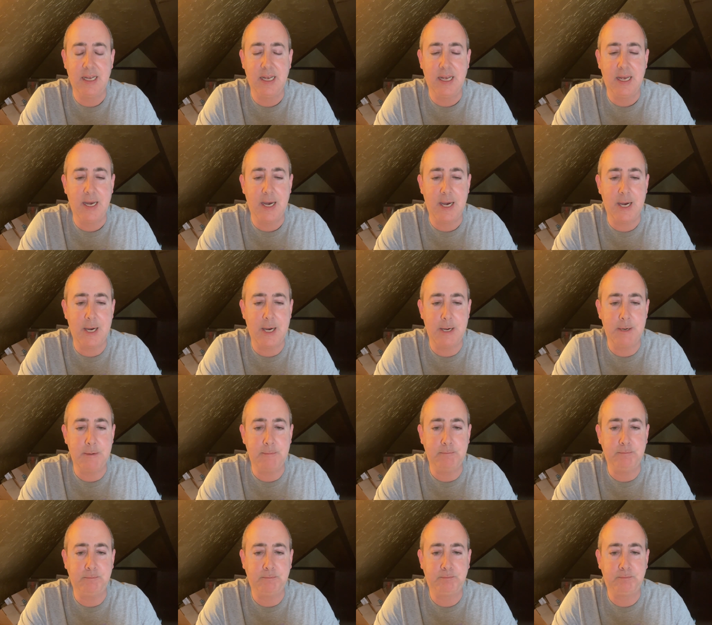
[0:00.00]

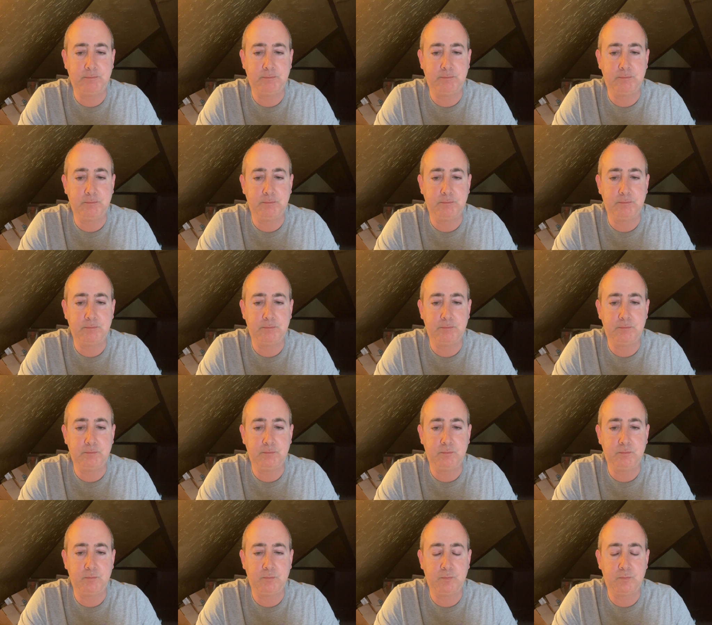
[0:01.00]

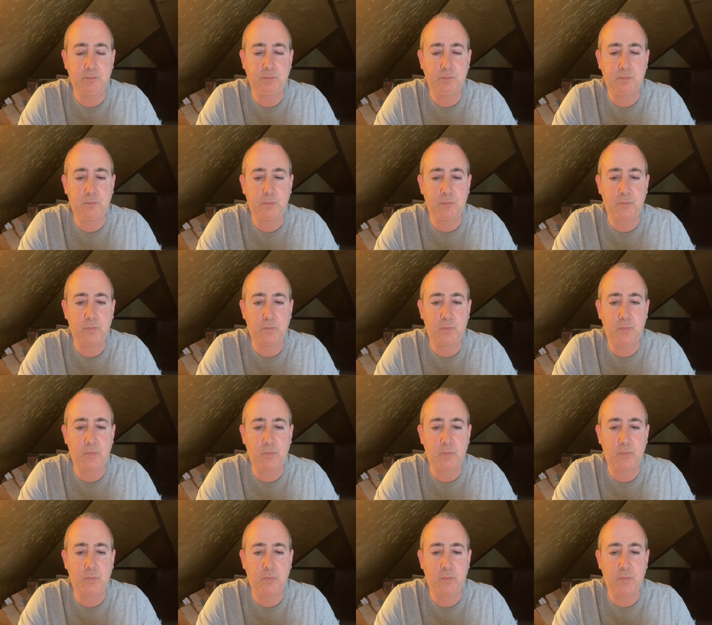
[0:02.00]
(no one is talking)